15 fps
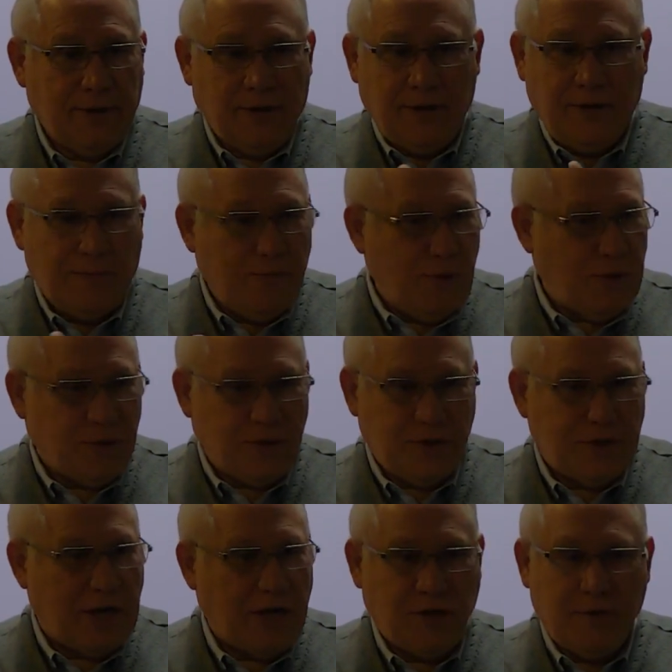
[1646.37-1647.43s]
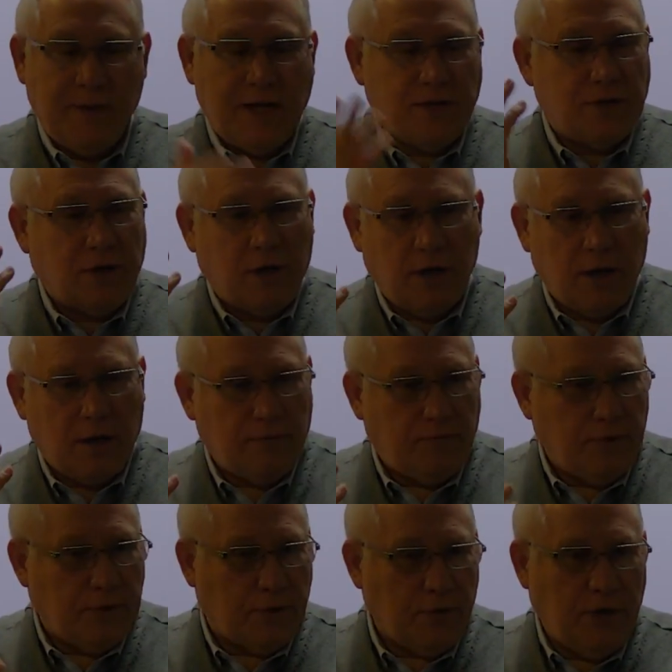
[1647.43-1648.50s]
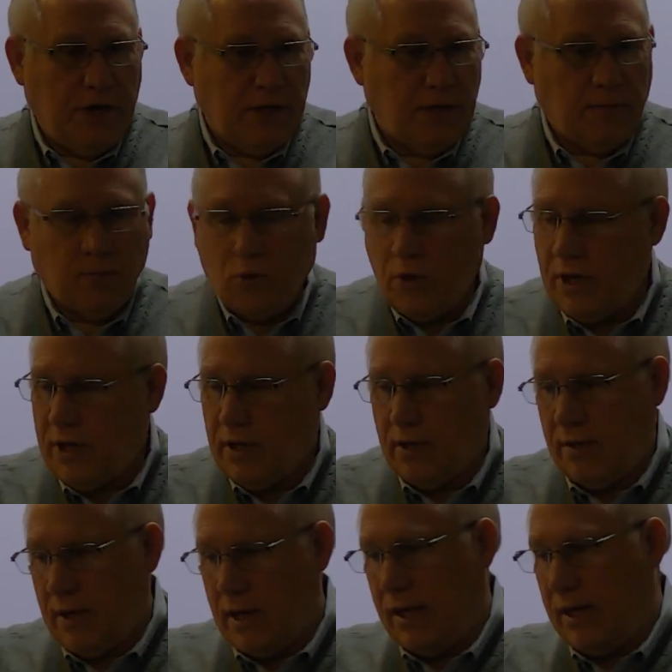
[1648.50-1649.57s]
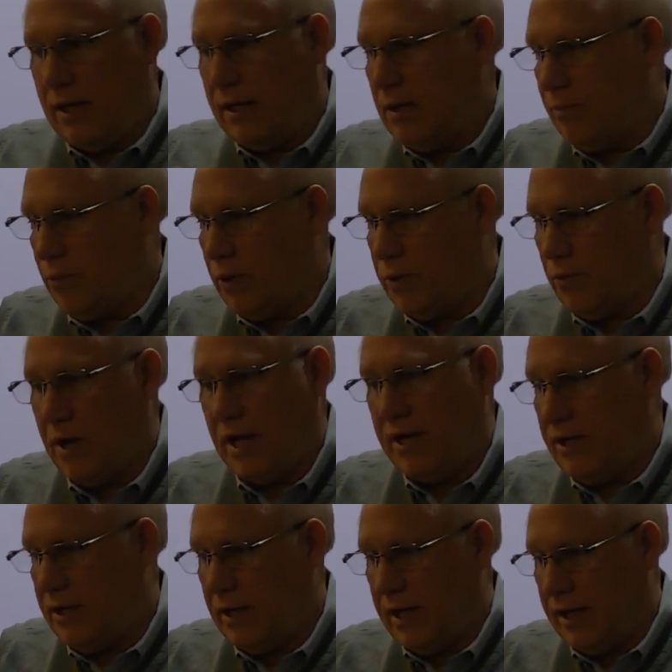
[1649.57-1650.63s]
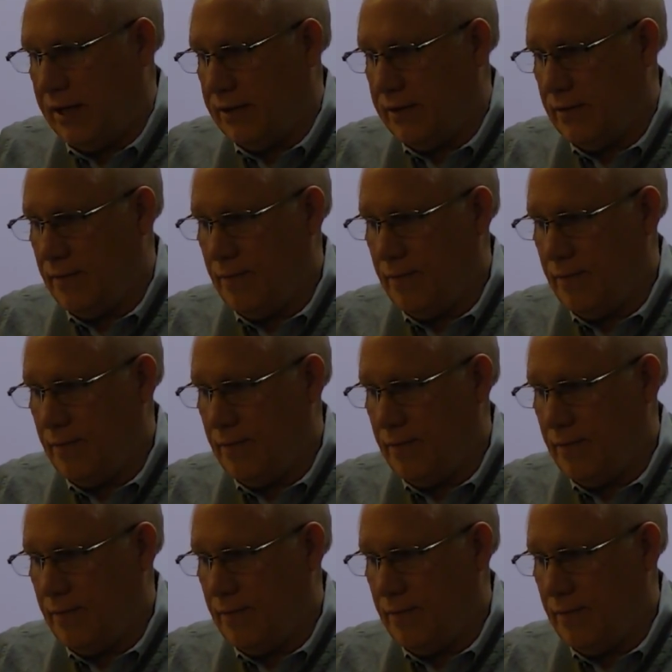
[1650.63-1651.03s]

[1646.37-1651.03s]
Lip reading: Your moods can change. You may start off with green in the morning and end up with red at night.